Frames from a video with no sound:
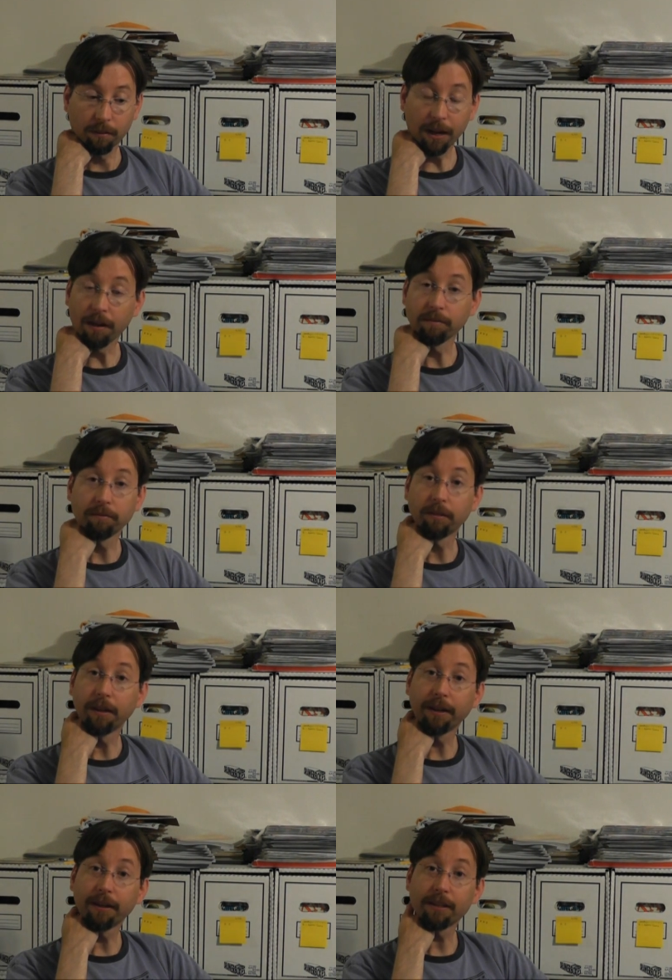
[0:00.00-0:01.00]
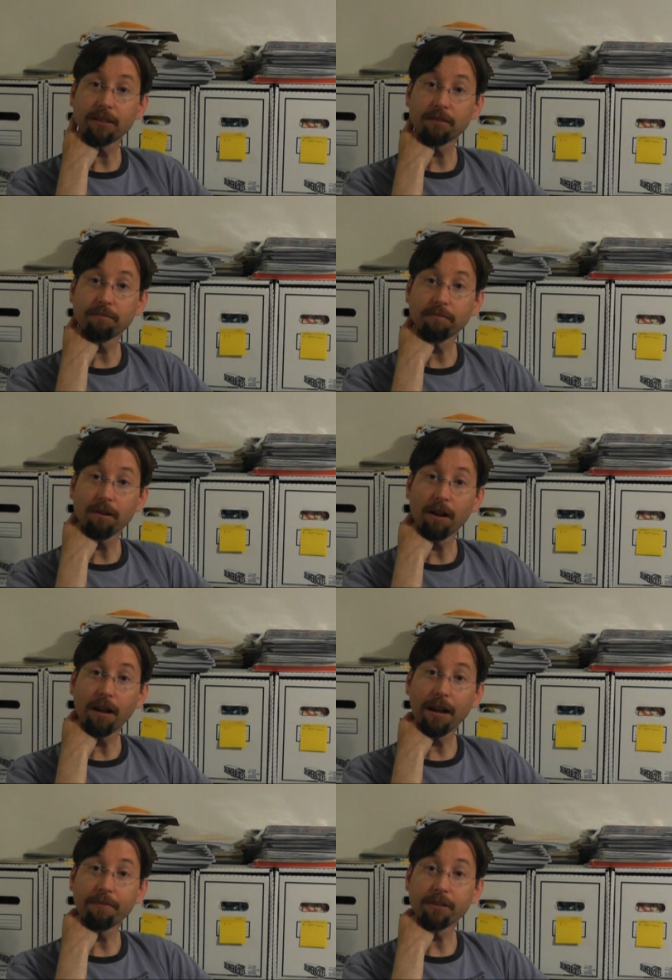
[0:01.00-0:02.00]
yeah, I think that's
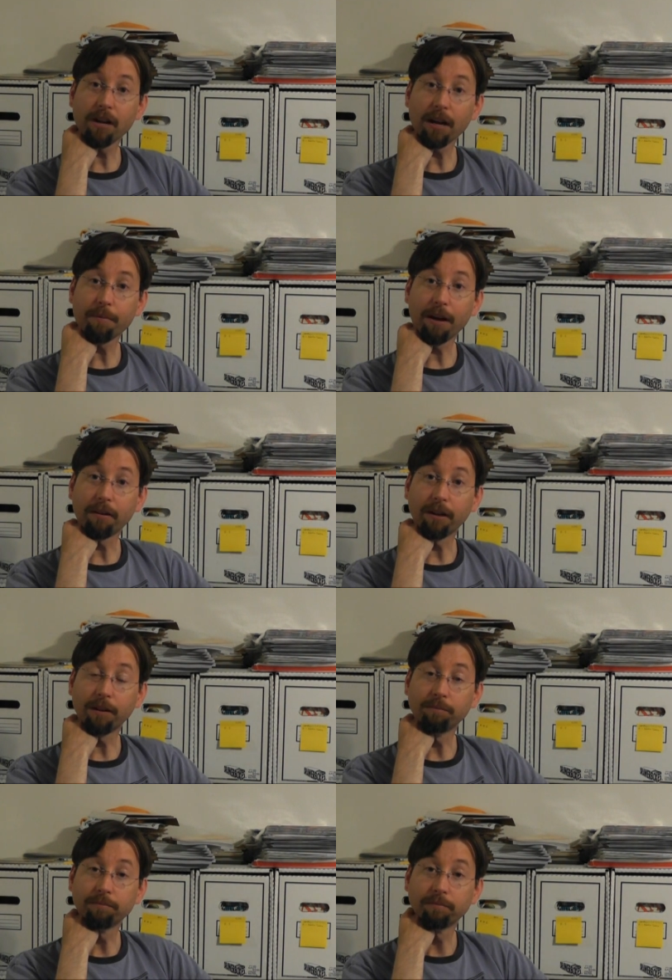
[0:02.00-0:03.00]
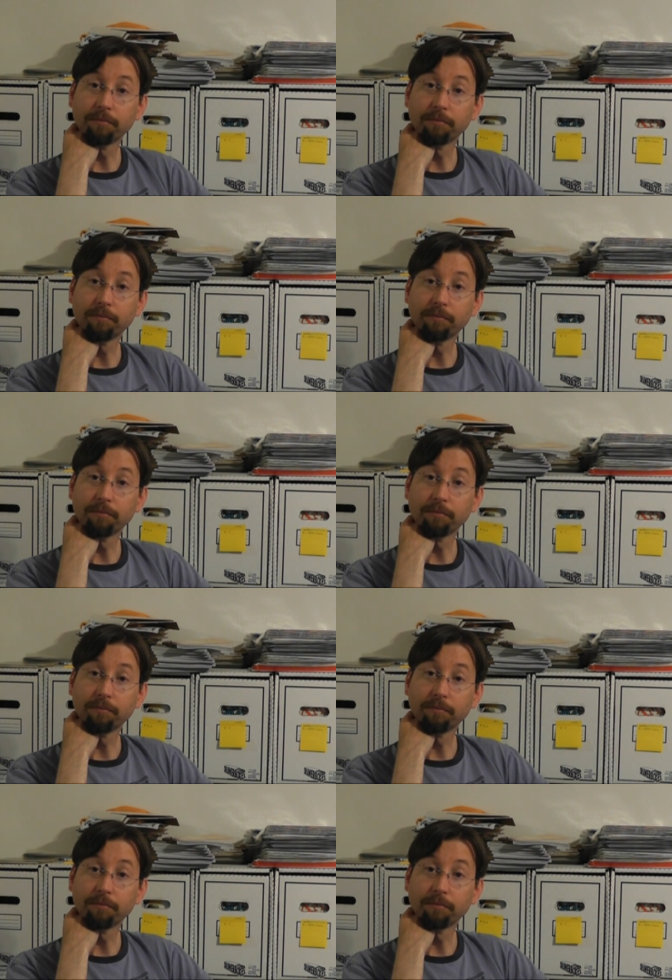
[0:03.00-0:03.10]
all I have to talk about um,